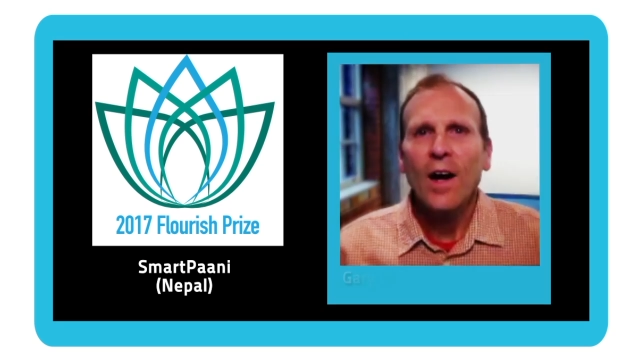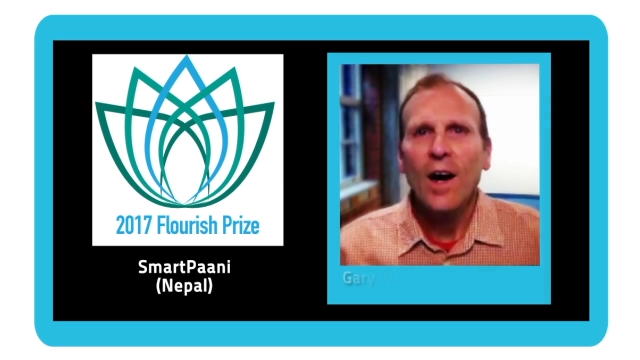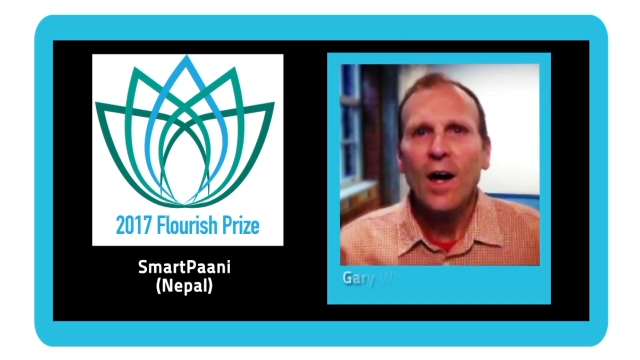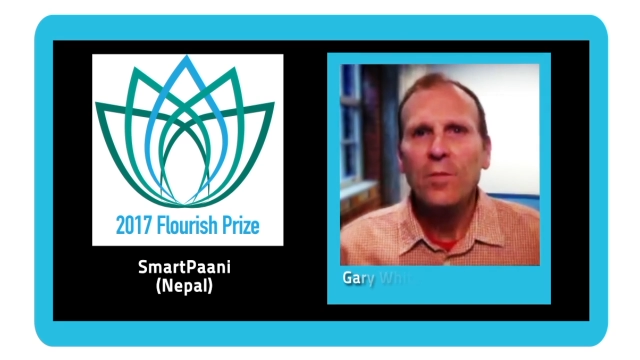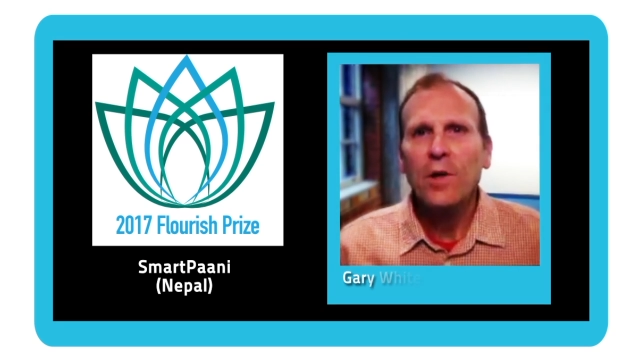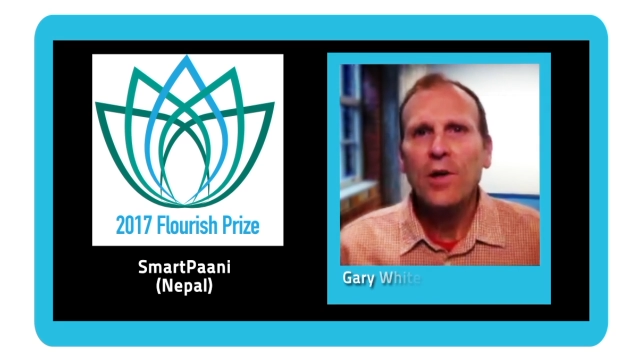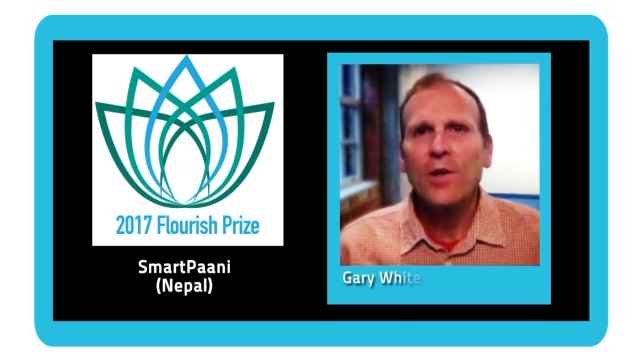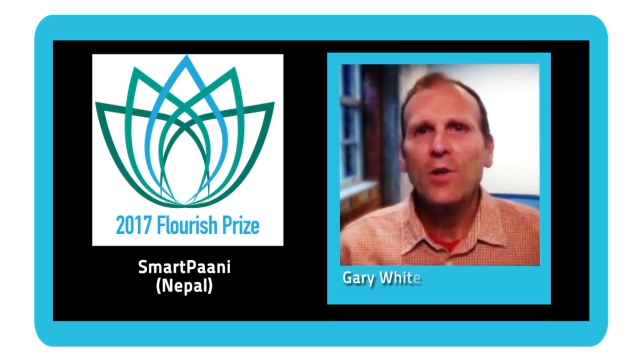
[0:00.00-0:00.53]

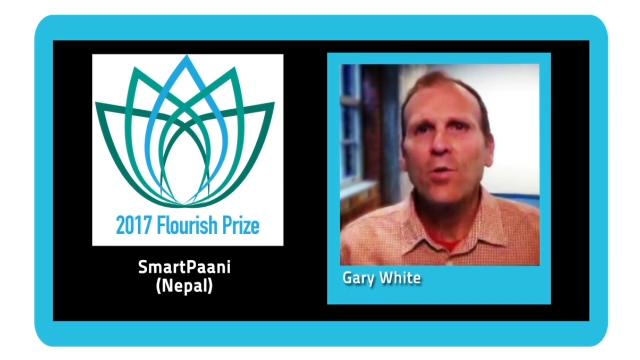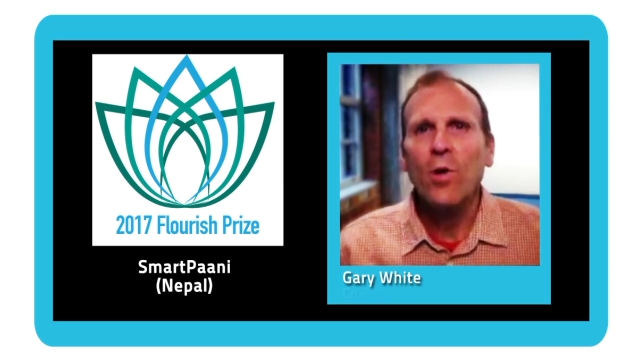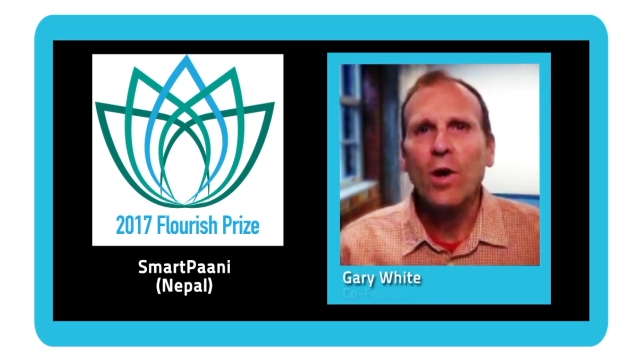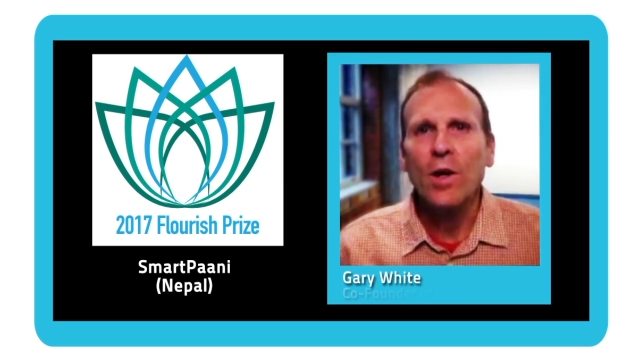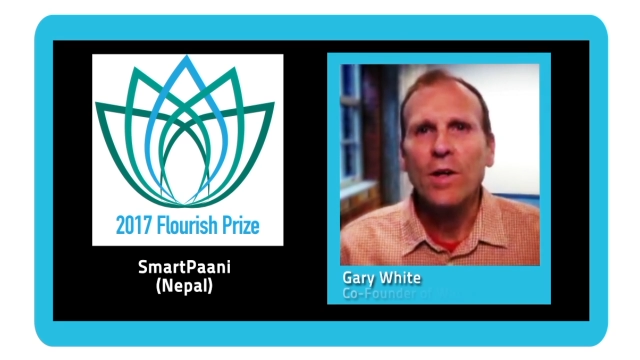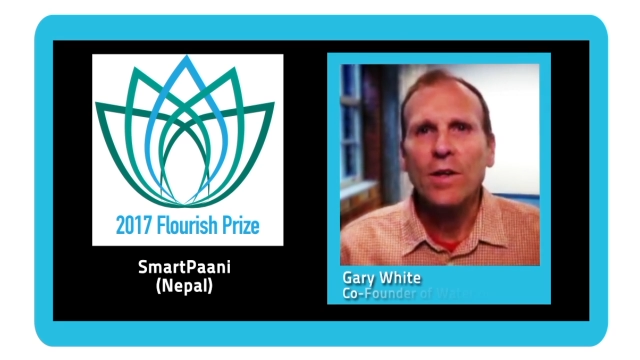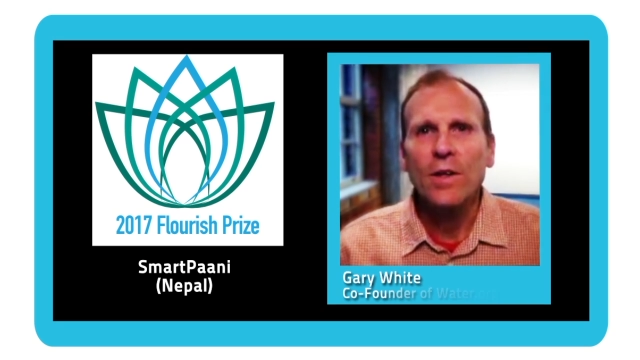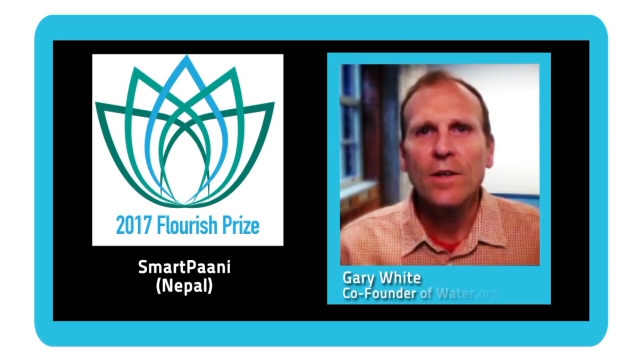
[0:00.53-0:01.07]
I'm Gary
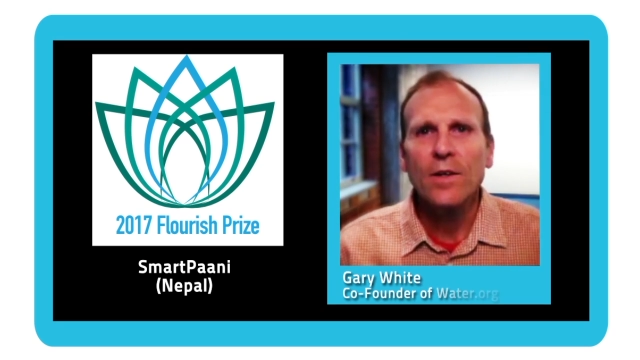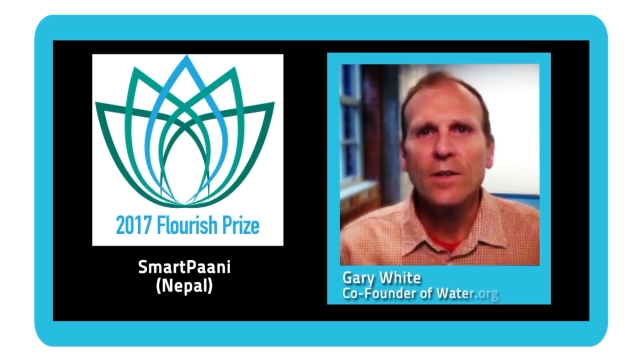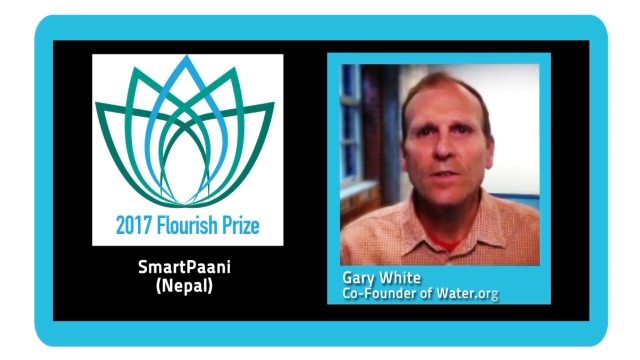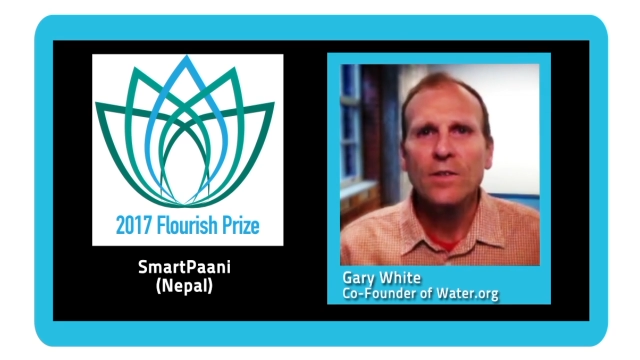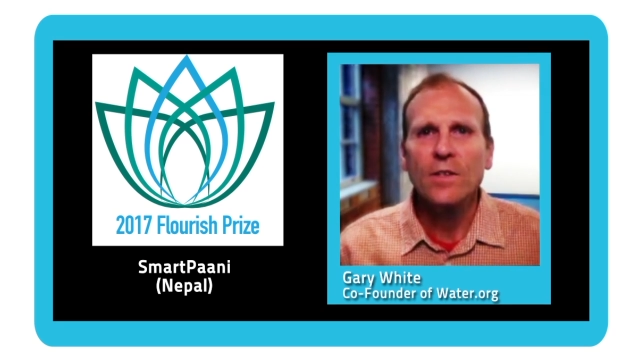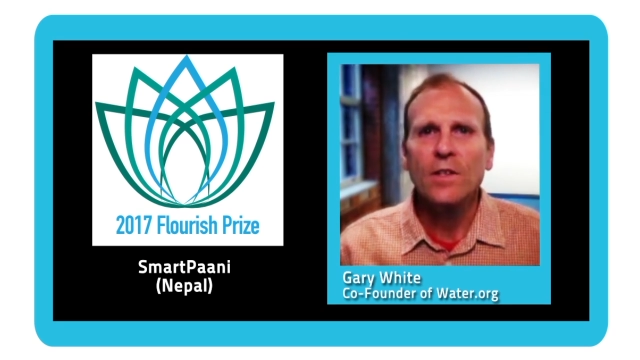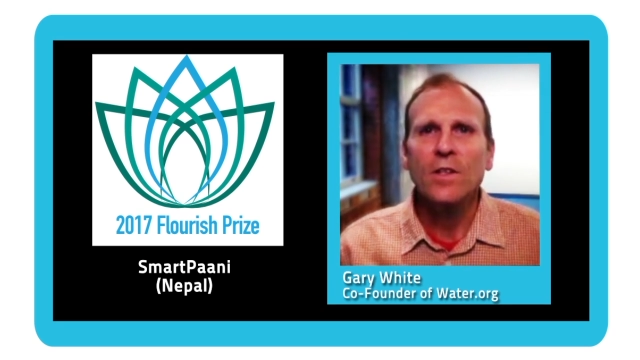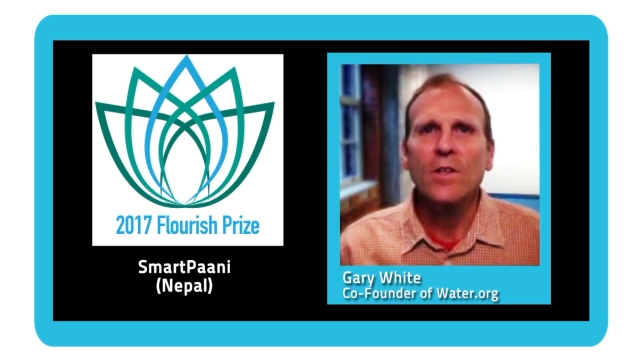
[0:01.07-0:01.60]
White,
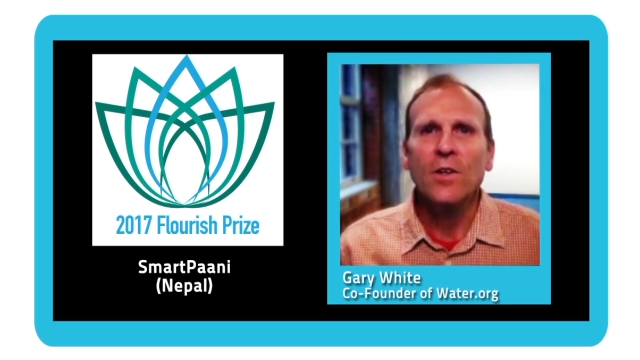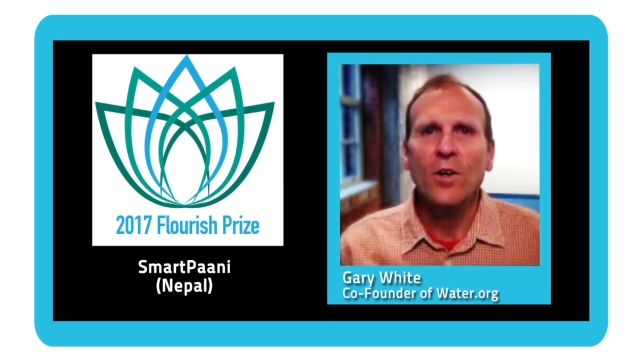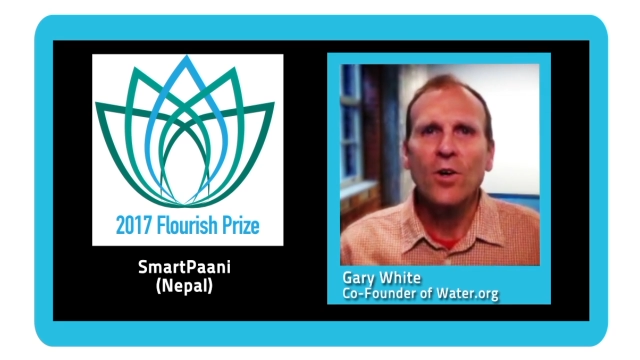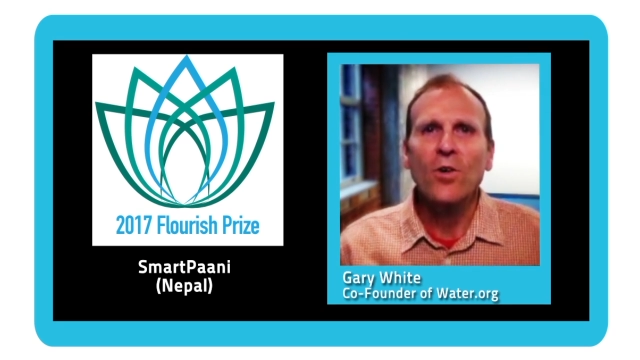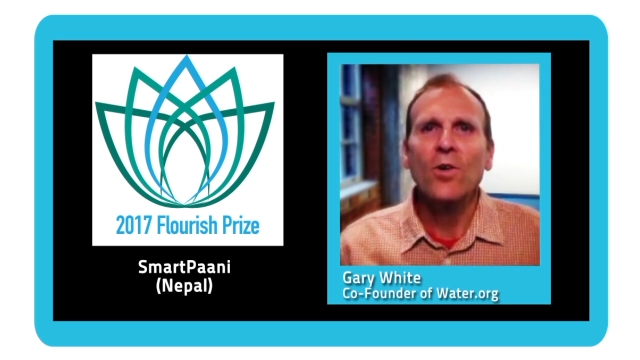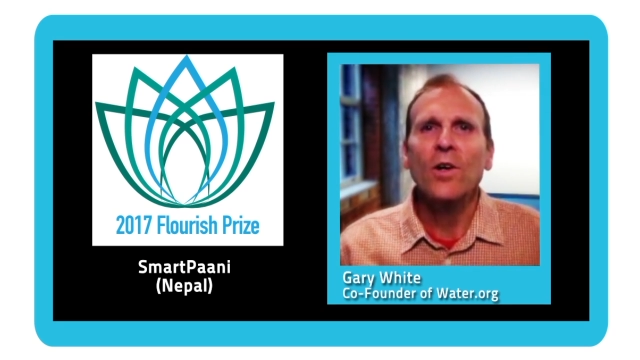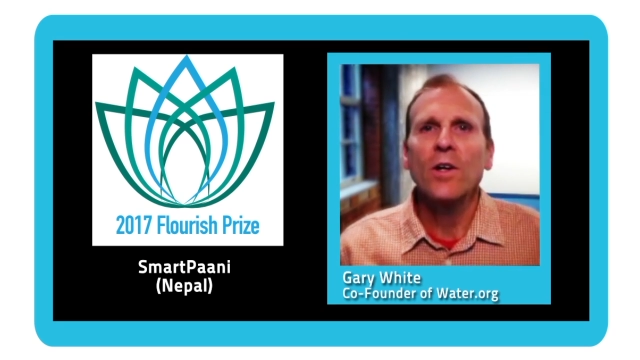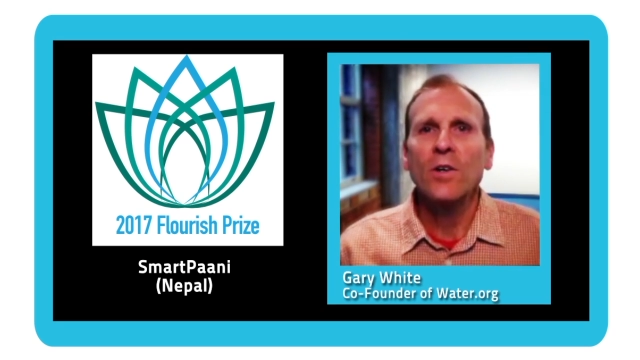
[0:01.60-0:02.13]

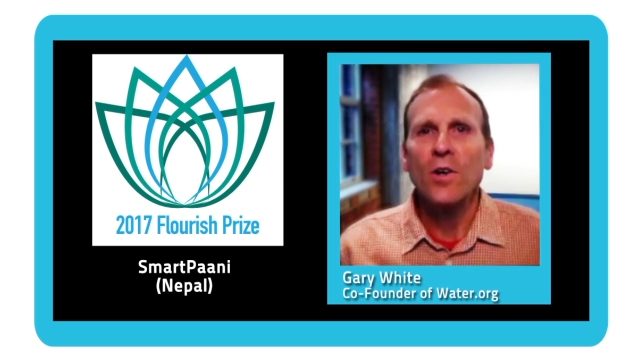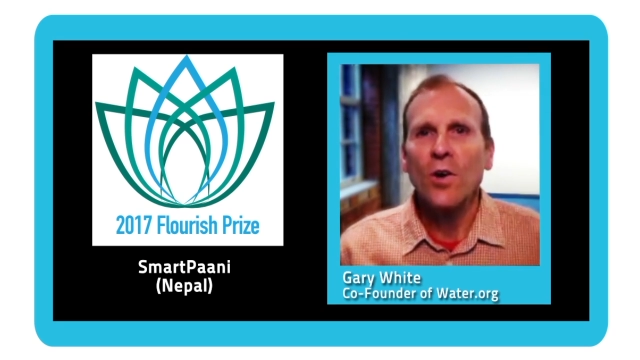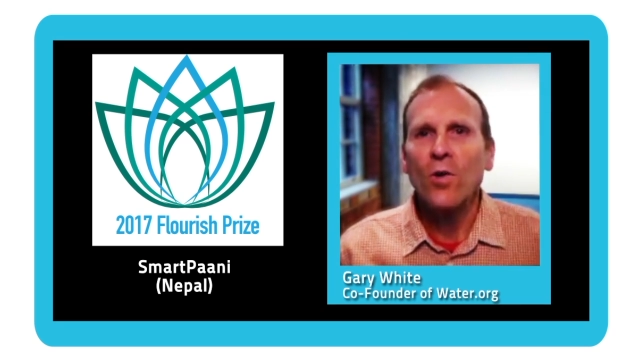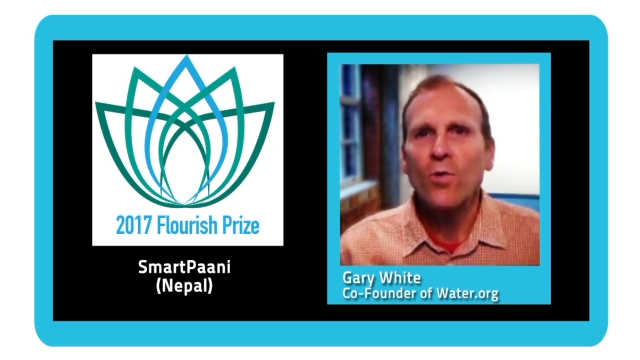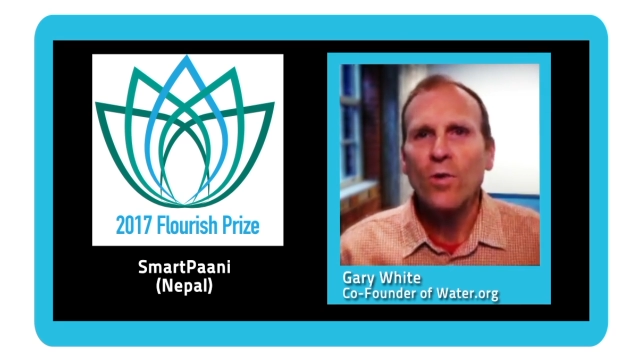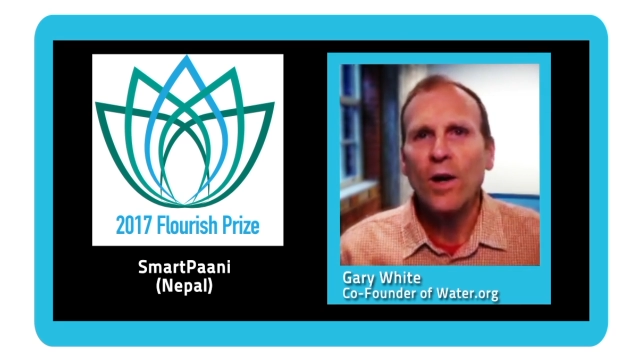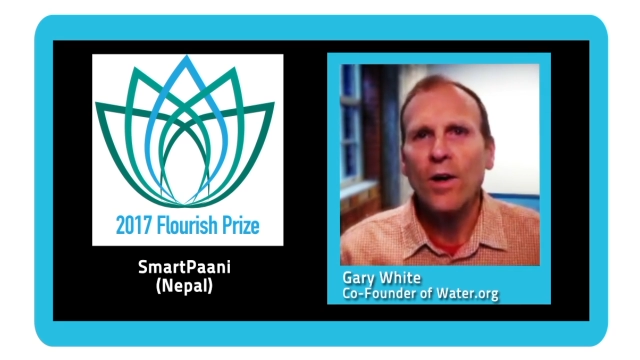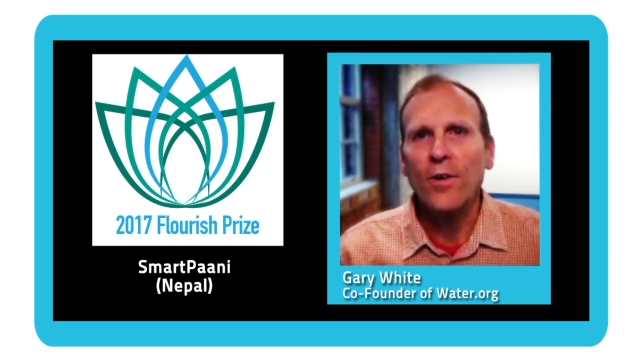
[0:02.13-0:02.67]
CEO and
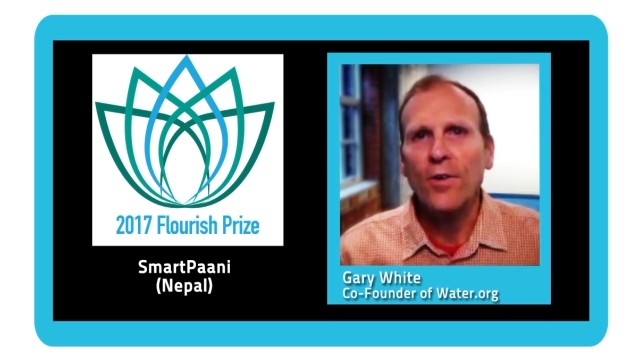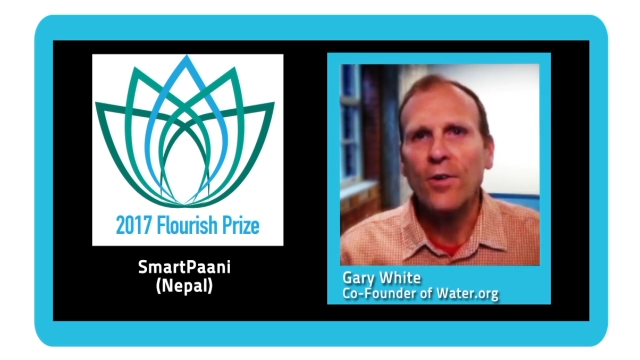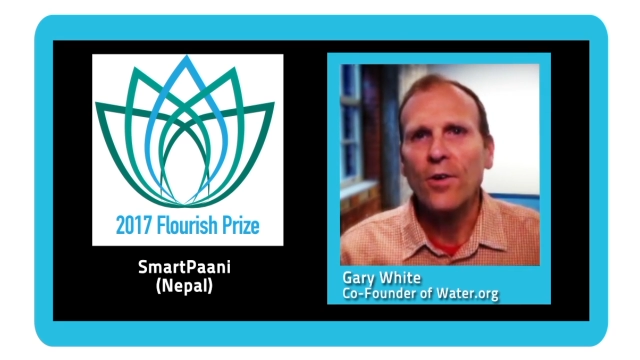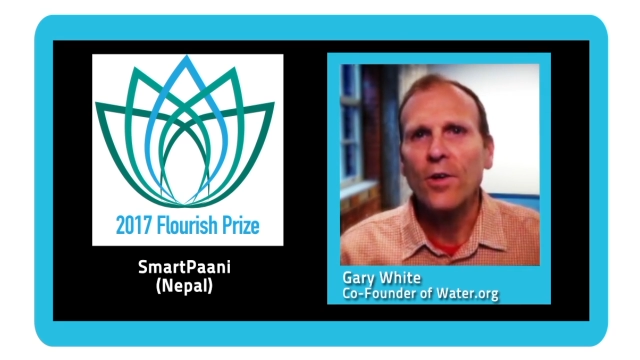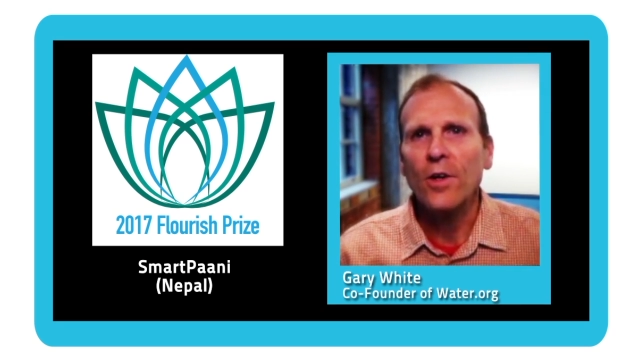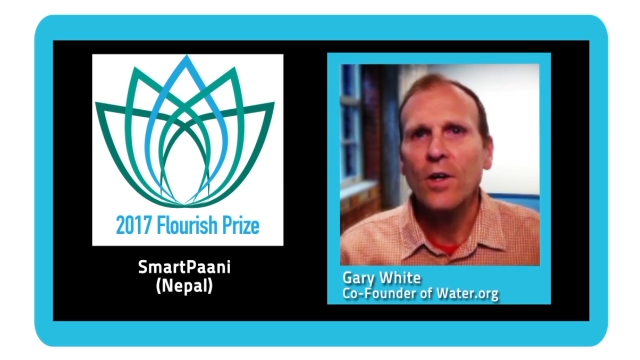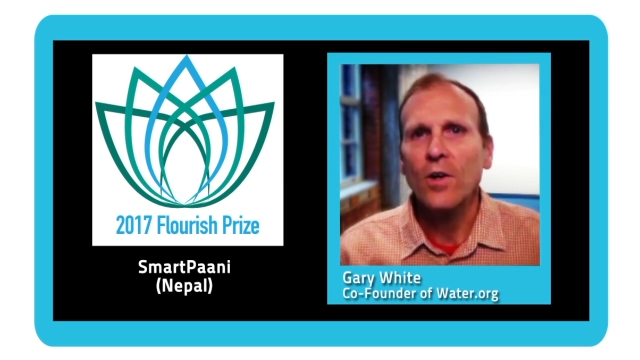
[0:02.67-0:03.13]
co-founder